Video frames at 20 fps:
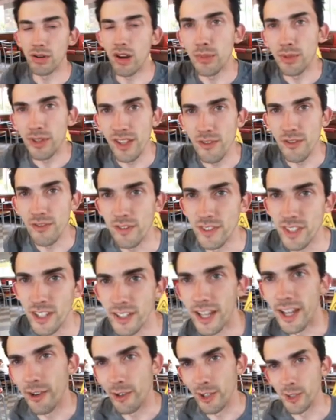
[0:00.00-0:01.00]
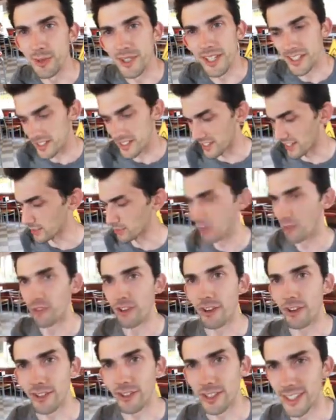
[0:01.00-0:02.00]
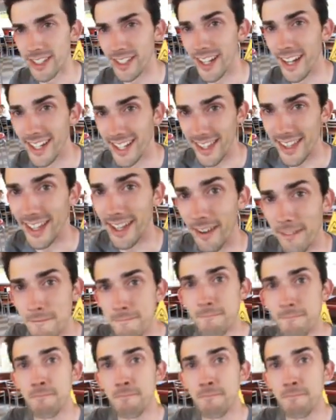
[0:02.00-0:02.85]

probably 15 hours because it takes me forever to eat anything.